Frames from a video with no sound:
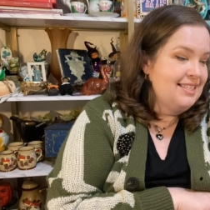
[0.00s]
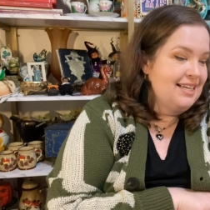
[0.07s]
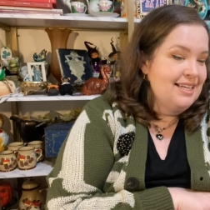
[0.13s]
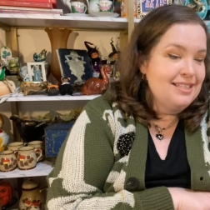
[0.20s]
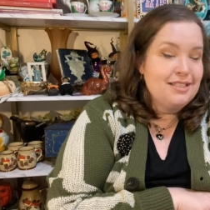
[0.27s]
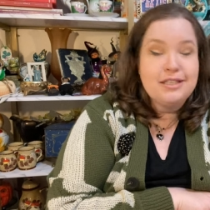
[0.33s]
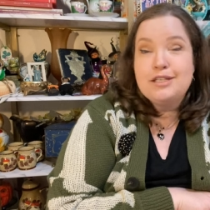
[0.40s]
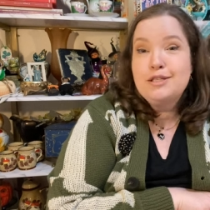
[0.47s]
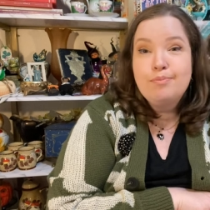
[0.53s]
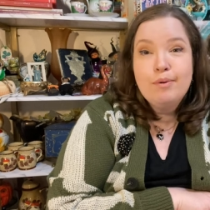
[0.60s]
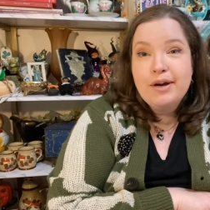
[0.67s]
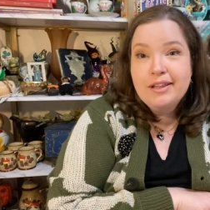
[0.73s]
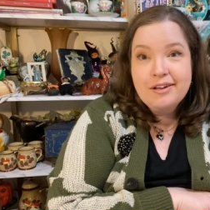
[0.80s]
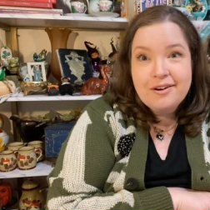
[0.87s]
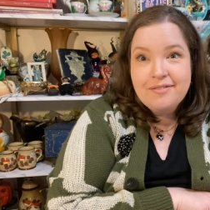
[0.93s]
is the
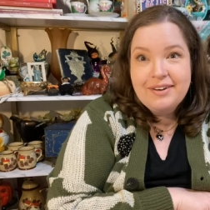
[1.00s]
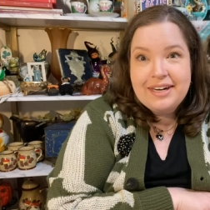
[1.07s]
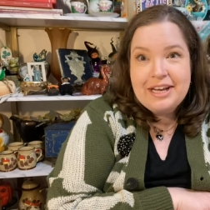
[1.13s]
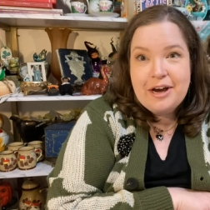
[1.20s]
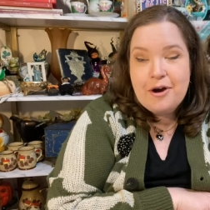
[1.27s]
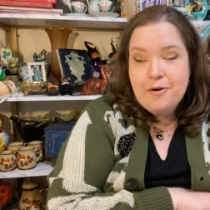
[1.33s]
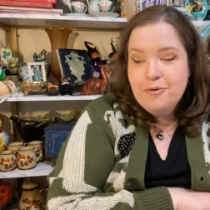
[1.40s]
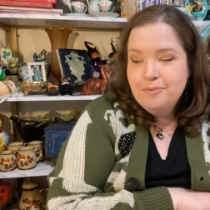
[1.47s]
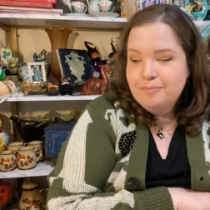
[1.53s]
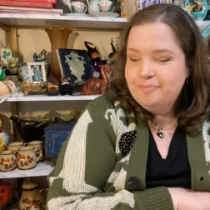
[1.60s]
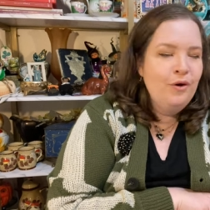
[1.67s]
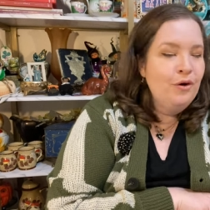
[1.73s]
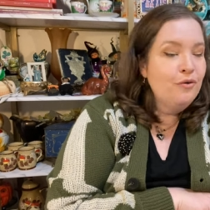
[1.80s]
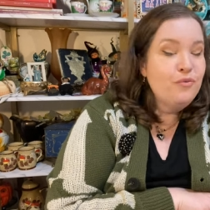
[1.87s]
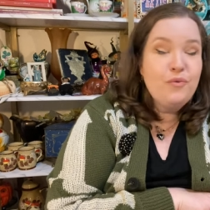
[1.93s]
spoiler video
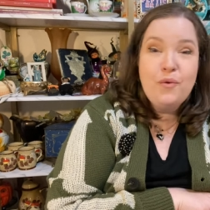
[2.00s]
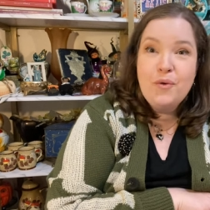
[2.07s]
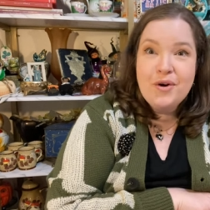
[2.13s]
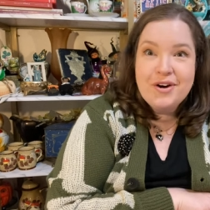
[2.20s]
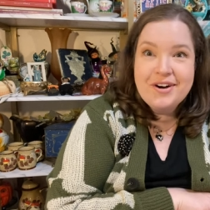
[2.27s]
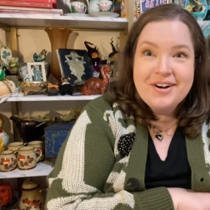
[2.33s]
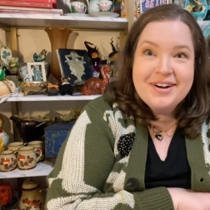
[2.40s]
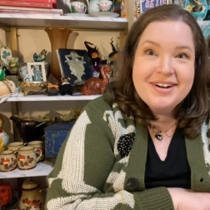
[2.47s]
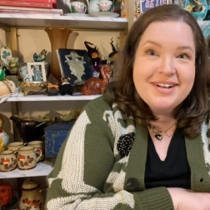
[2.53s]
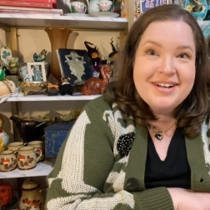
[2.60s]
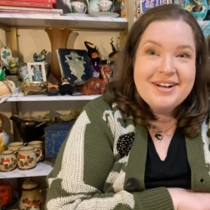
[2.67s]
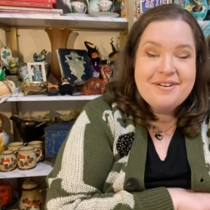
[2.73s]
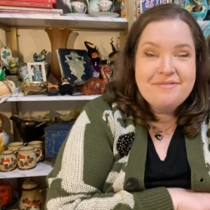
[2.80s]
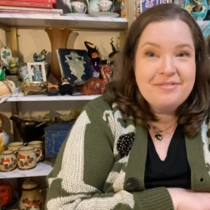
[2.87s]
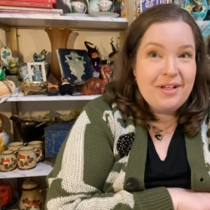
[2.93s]
for
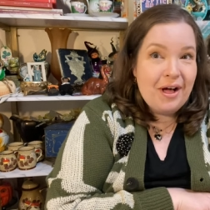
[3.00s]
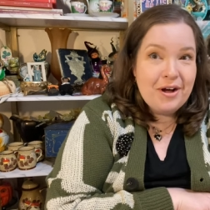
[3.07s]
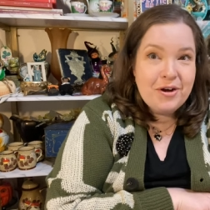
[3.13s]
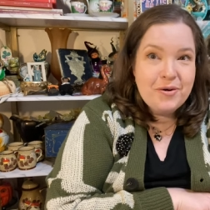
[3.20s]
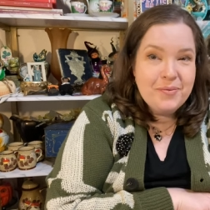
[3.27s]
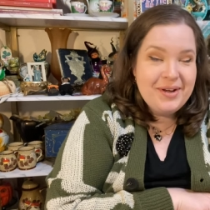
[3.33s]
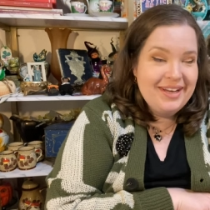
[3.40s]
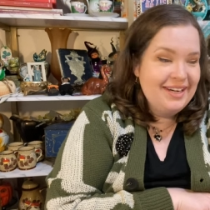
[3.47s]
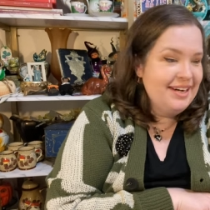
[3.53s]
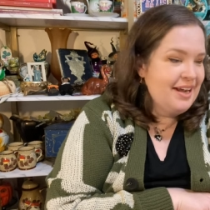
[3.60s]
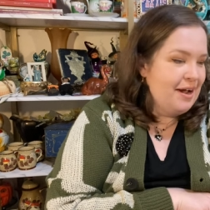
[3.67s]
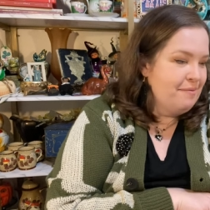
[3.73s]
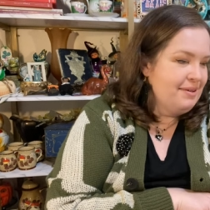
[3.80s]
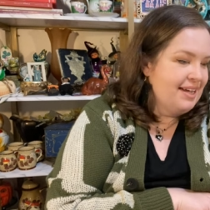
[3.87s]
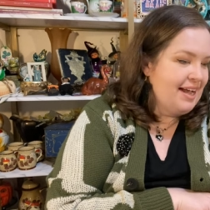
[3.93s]
Vlogoween
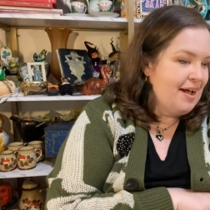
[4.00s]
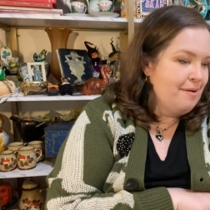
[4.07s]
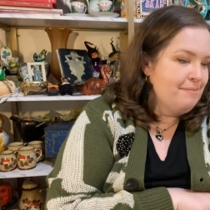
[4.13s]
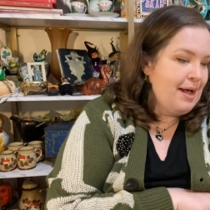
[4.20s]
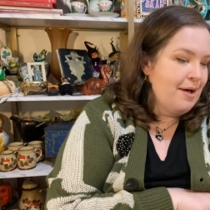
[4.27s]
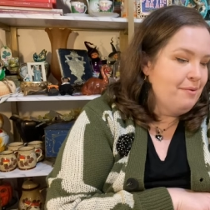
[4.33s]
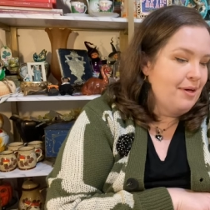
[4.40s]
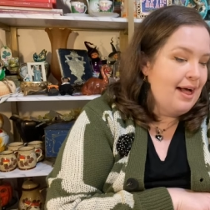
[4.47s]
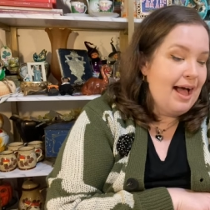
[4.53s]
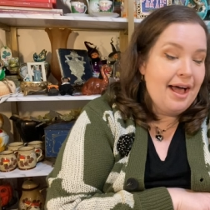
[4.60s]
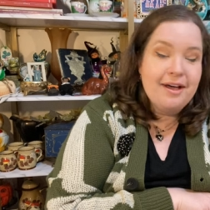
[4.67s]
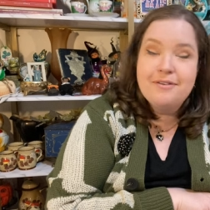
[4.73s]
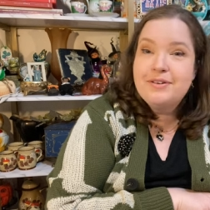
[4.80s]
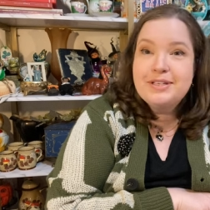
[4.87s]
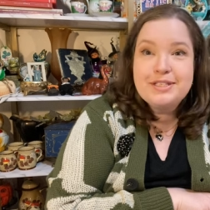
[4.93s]
coming up. I will
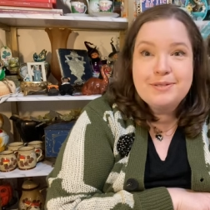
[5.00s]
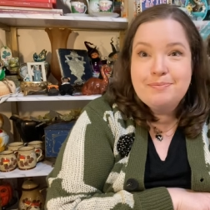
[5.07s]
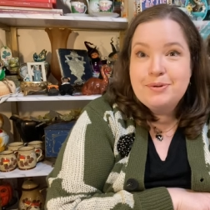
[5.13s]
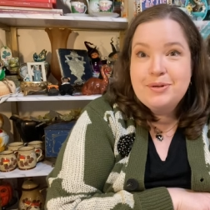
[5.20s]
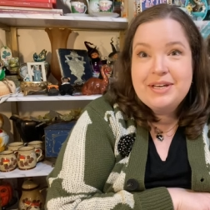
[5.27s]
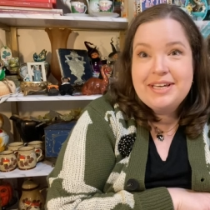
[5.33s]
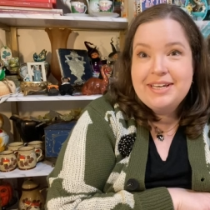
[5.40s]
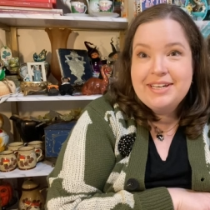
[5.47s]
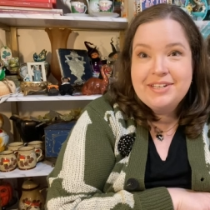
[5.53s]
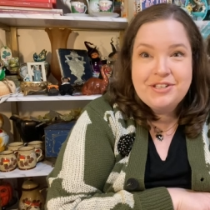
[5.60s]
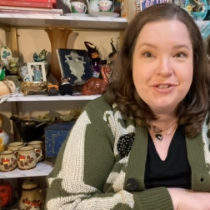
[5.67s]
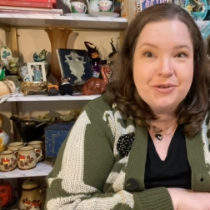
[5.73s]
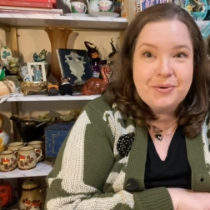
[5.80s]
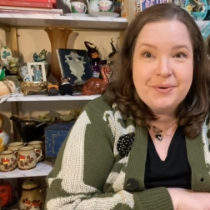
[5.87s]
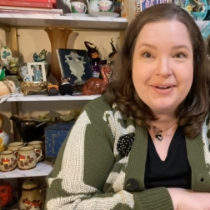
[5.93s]
have spooky
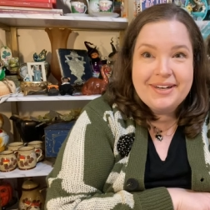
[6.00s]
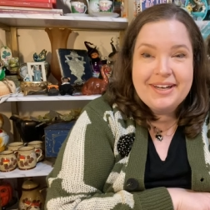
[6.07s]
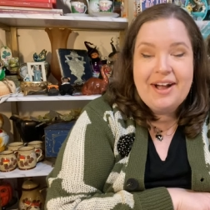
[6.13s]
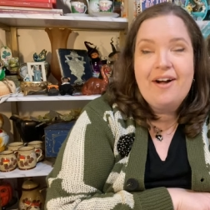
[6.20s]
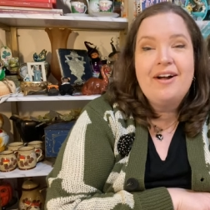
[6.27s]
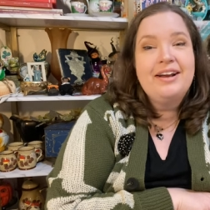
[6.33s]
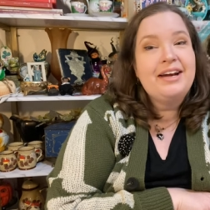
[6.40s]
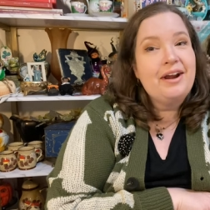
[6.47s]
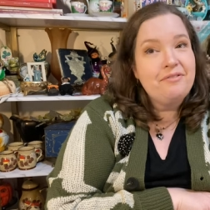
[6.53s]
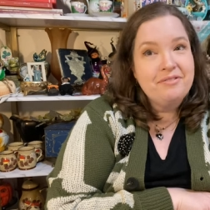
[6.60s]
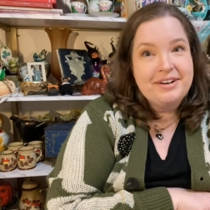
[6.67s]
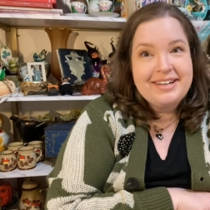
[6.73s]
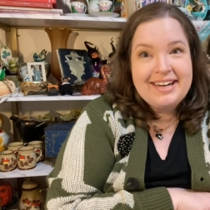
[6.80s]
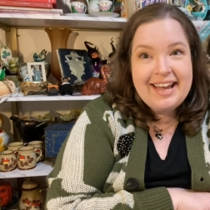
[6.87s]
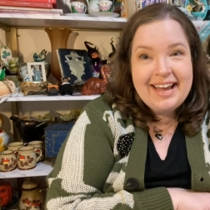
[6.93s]
jewelry on
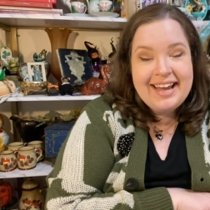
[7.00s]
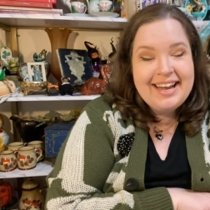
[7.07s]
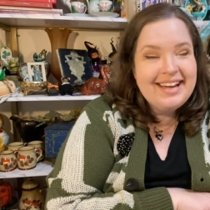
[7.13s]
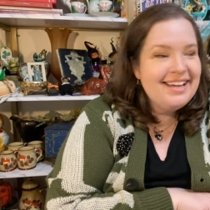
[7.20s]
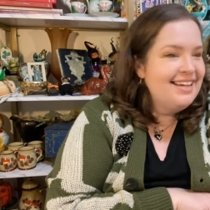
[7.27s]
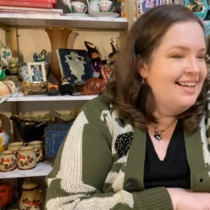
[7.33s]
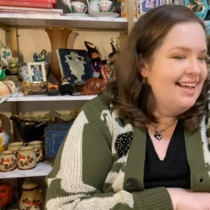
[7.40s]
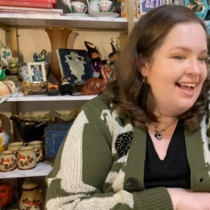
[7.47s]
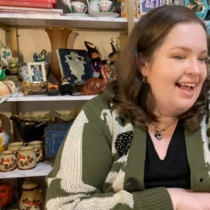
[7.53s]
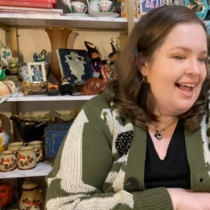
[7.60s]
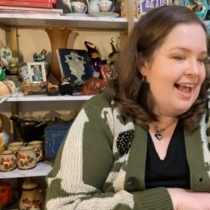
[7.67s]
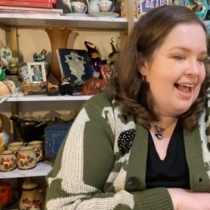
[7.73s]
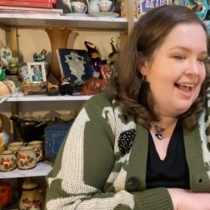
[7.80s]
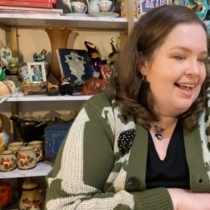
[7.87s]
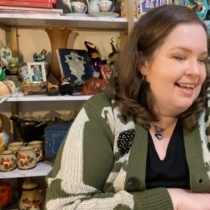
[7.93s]
every day.
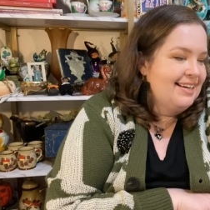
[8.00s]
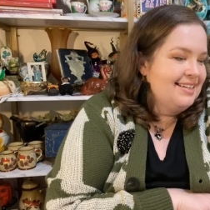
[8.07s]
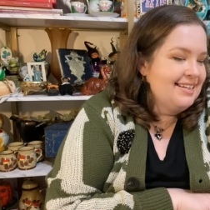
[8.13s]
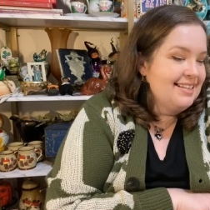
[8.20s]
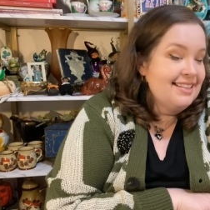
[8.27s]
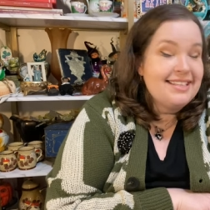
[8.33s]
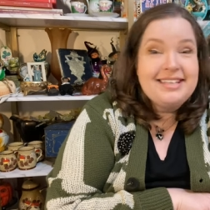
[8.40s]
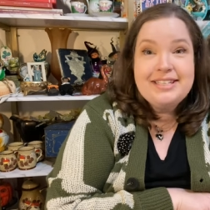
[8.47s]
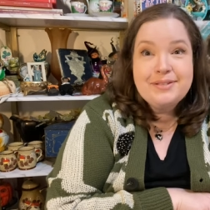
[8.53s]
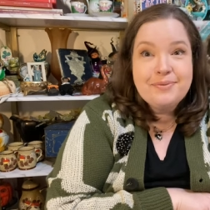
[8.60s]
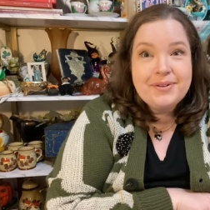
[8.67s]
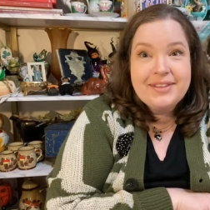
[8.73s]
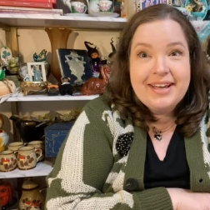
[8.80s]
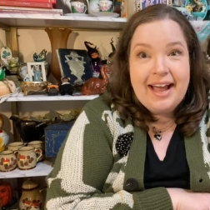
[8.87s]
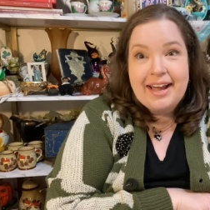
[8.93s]
And these were
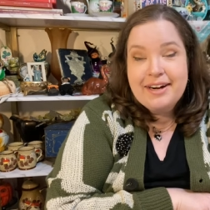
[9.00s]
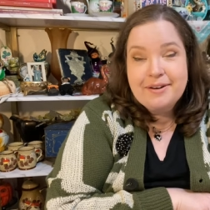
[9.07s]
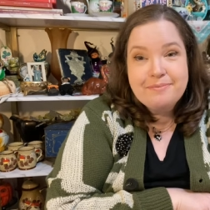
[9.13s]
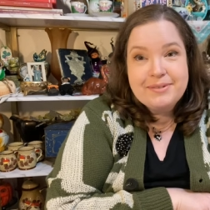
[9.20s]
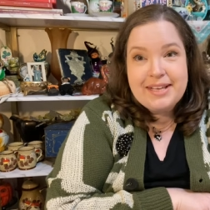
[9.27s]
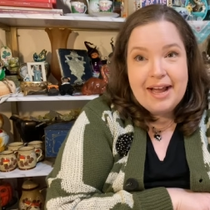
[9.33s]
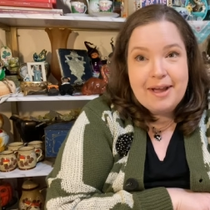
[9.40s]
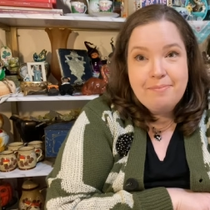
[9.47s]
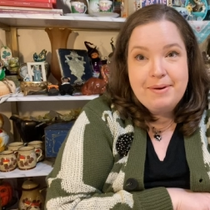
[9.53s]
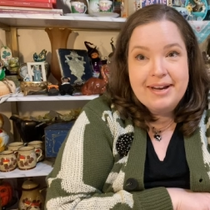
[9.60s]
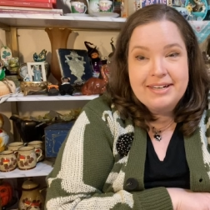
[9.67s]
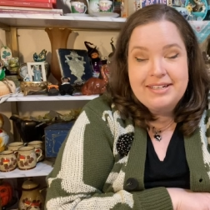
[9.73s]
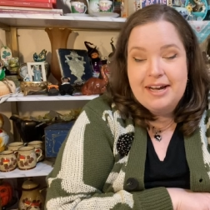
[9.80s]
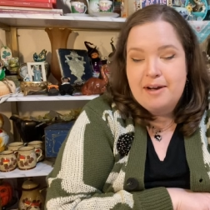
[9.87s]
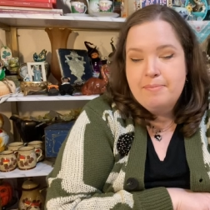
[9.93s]
the items I
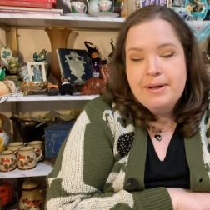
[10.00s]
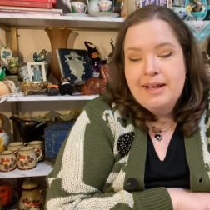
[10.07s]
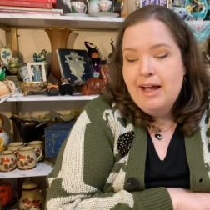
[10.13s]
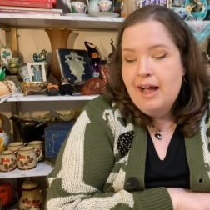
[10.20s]
picked up.